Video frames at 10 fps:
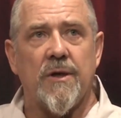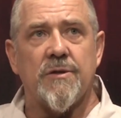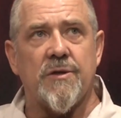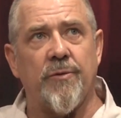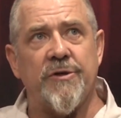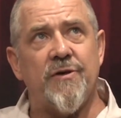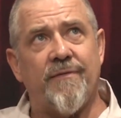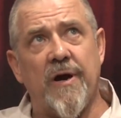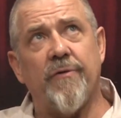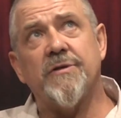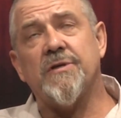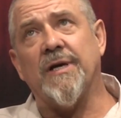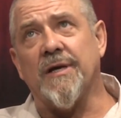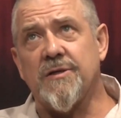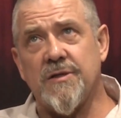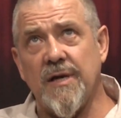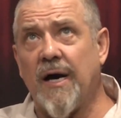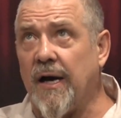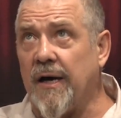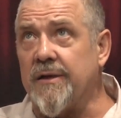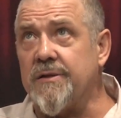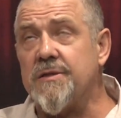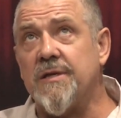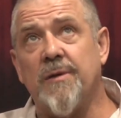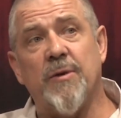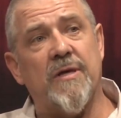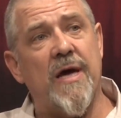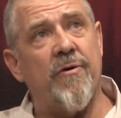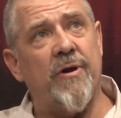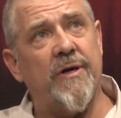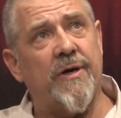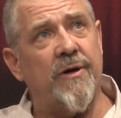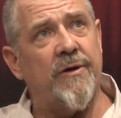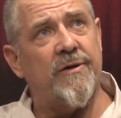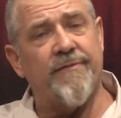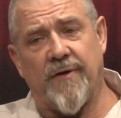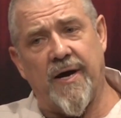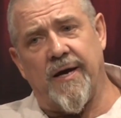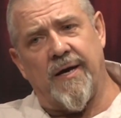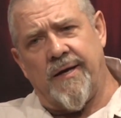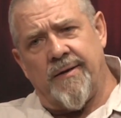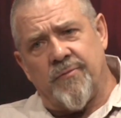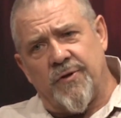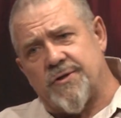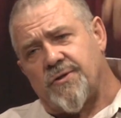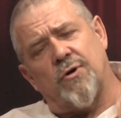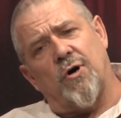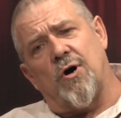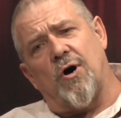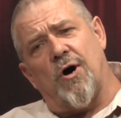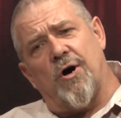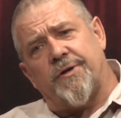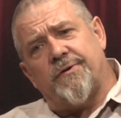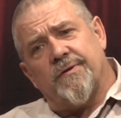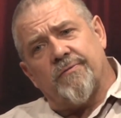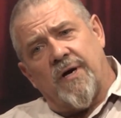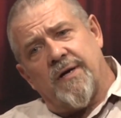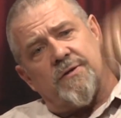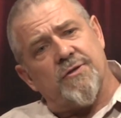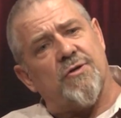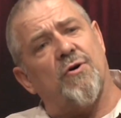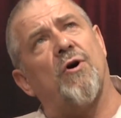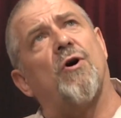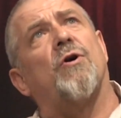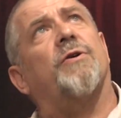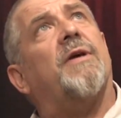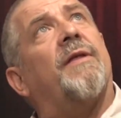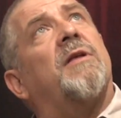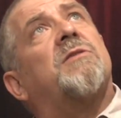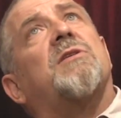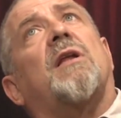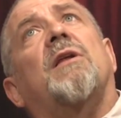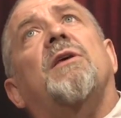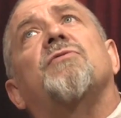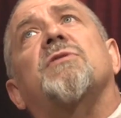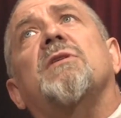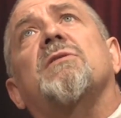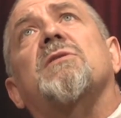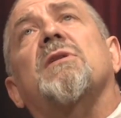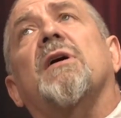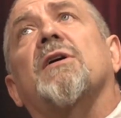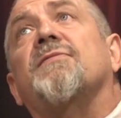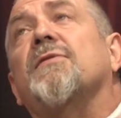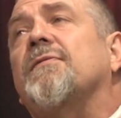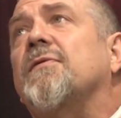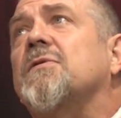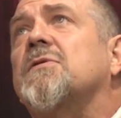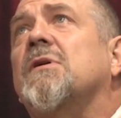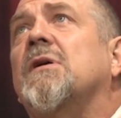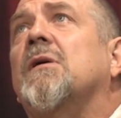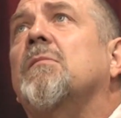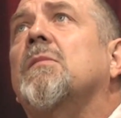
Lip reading: So when Javert is singing Stars, he'd be there and he'd go, "You're the flame, the sword," right? The sword, and then suddenly you see the stars for the first time.